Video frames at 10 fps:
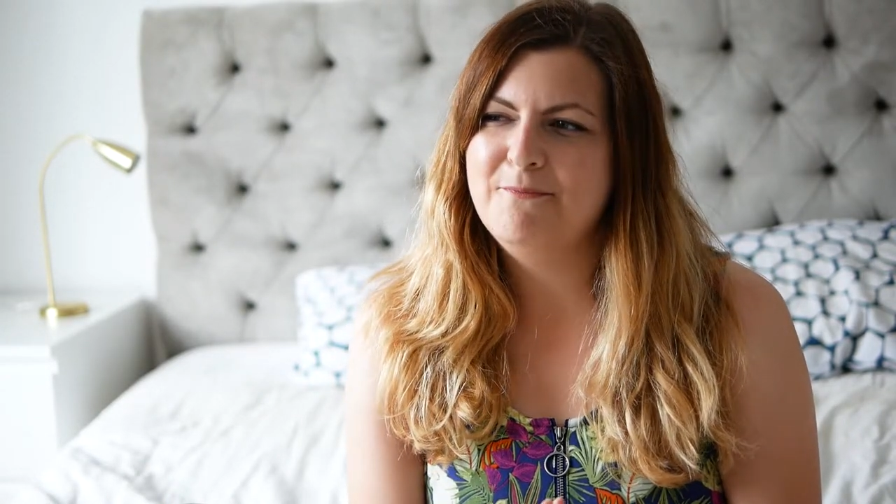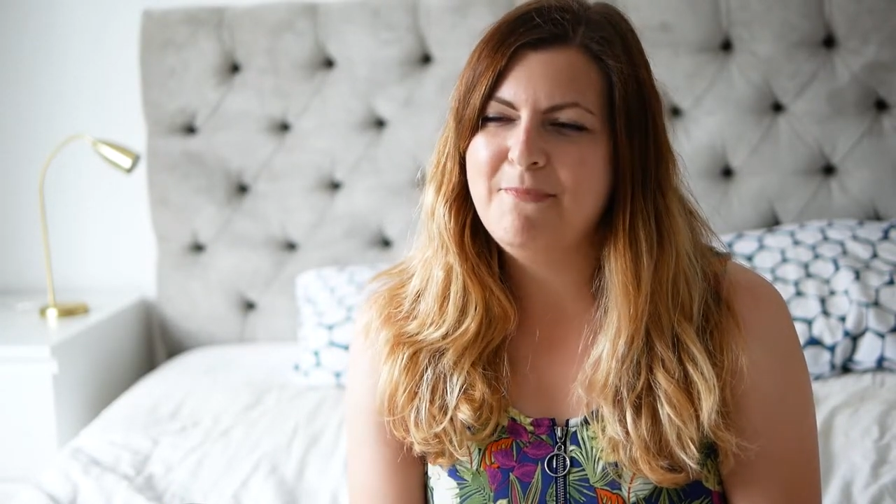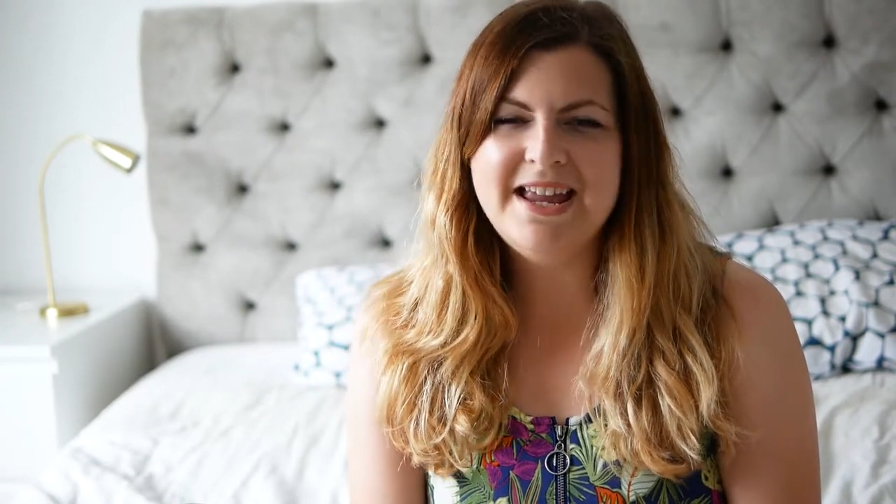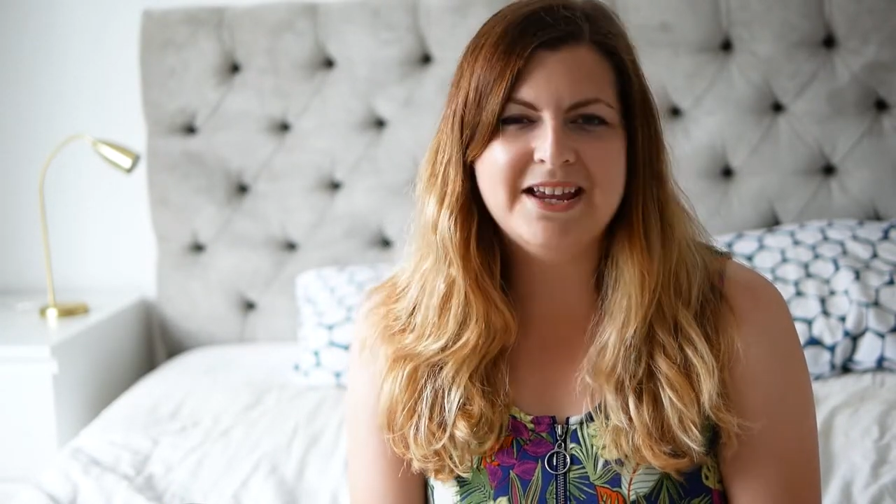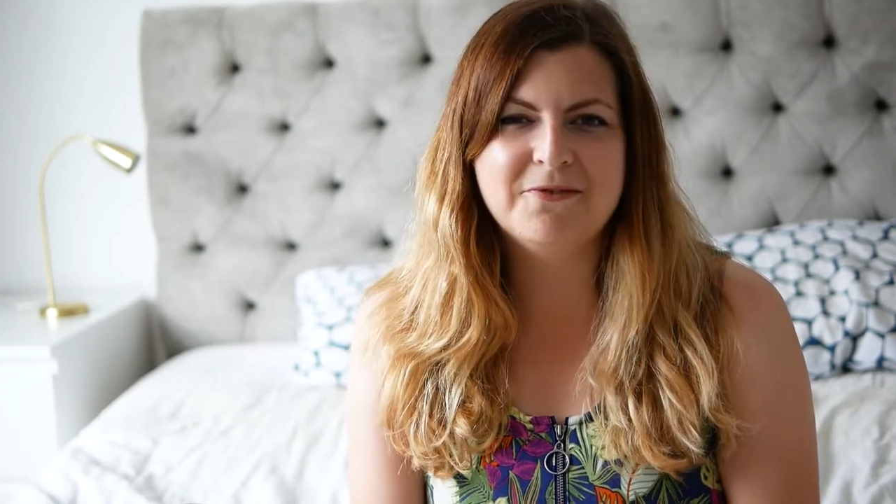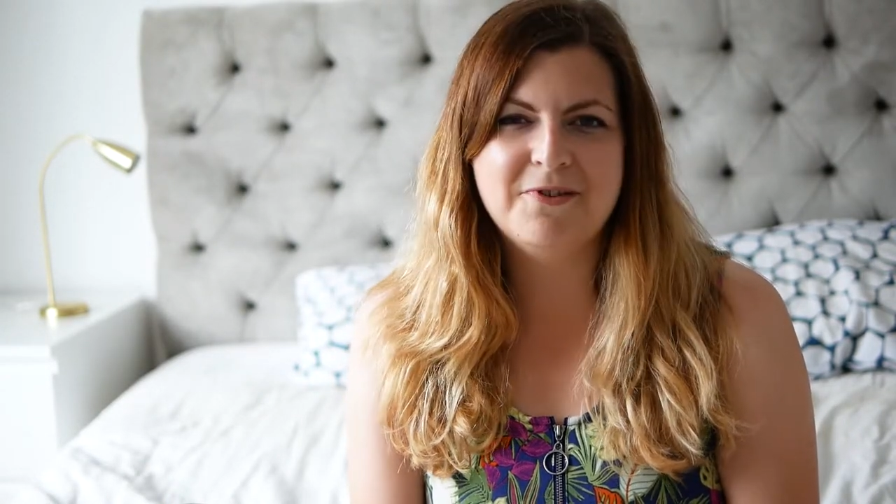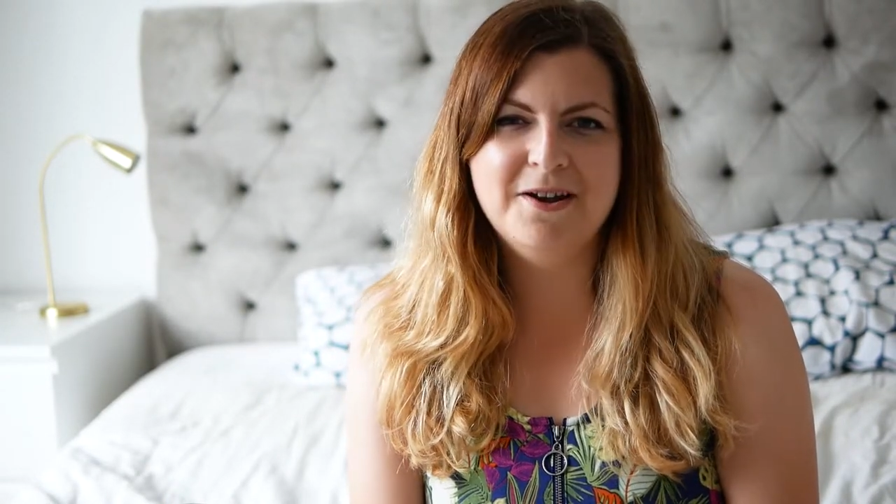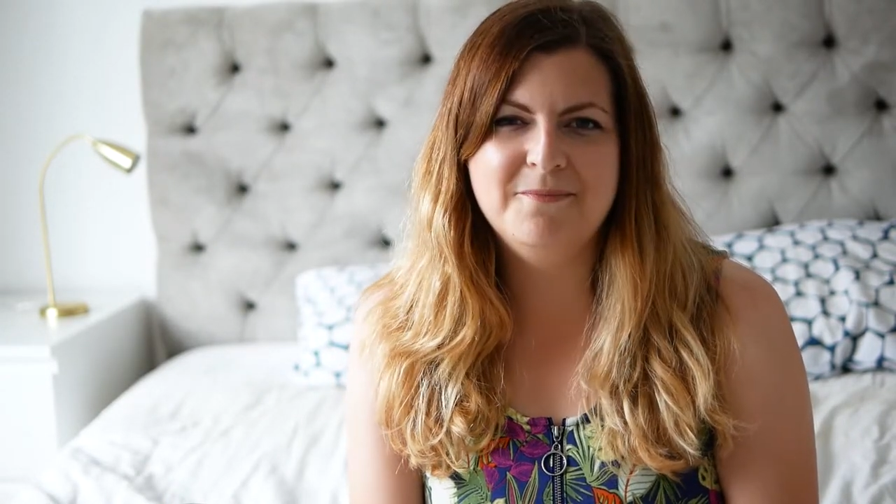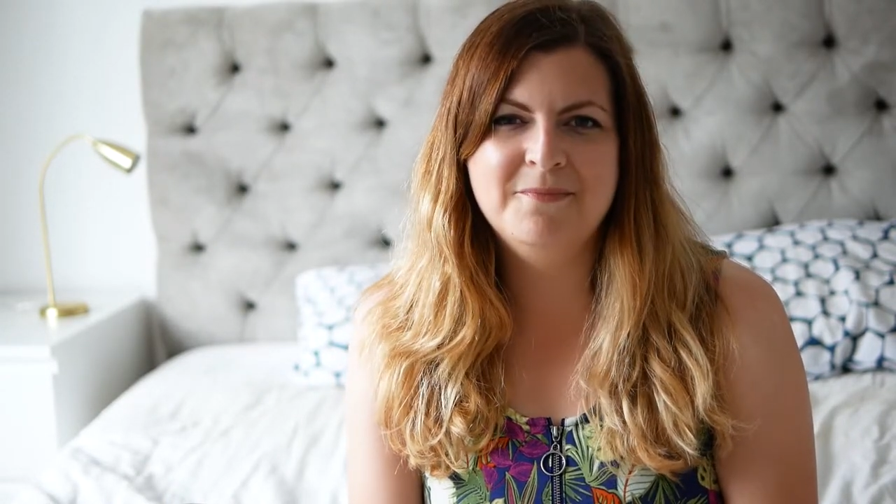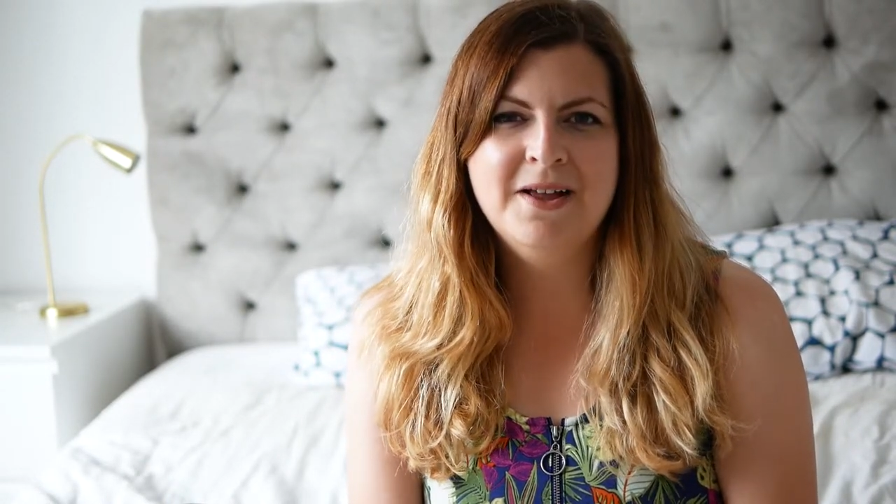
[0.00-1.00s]
make a
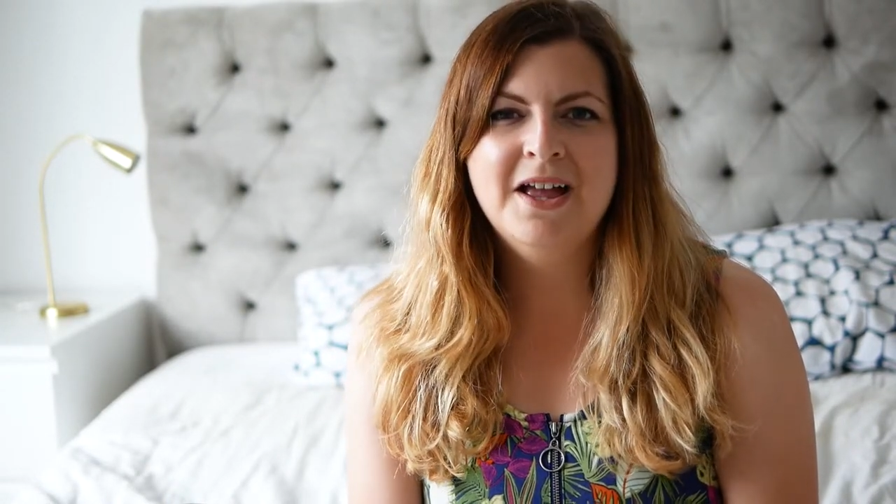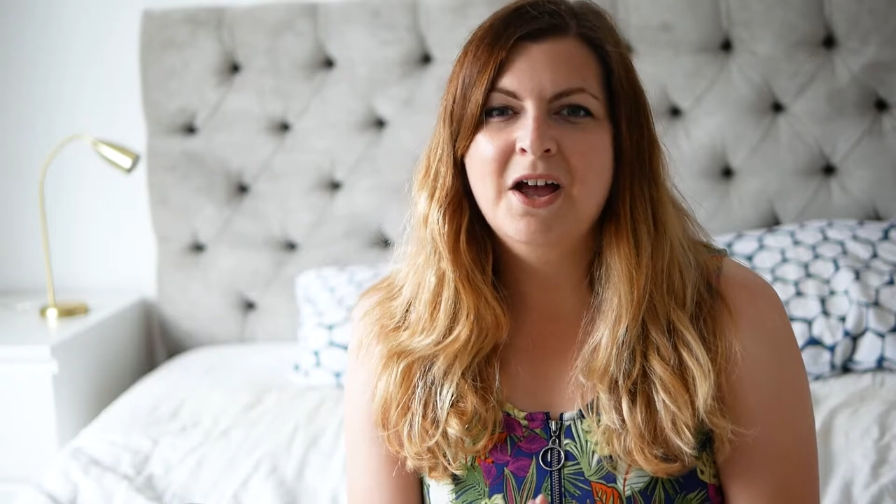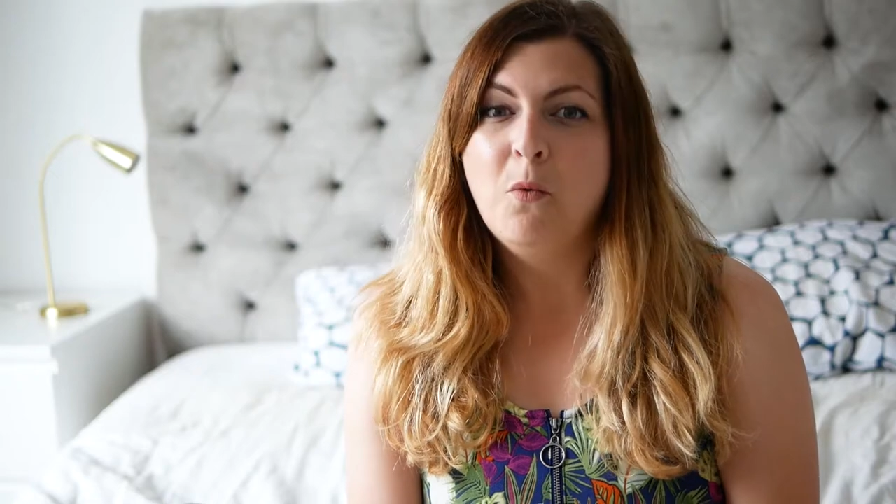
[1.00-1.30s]
room